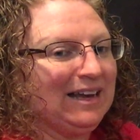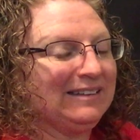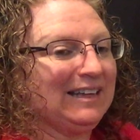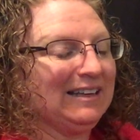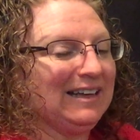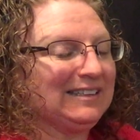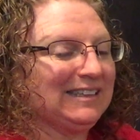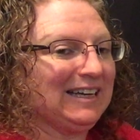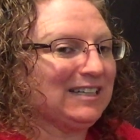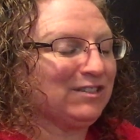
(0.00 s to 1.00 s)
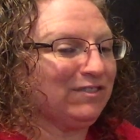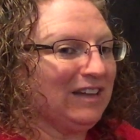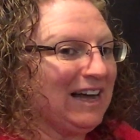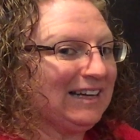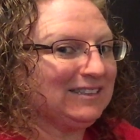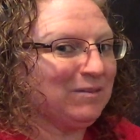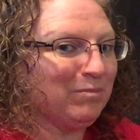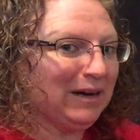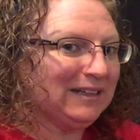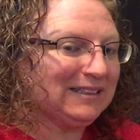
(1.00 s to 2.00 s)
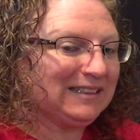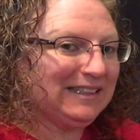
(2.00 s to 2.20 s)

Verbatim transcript: and they like to catch flies and bugs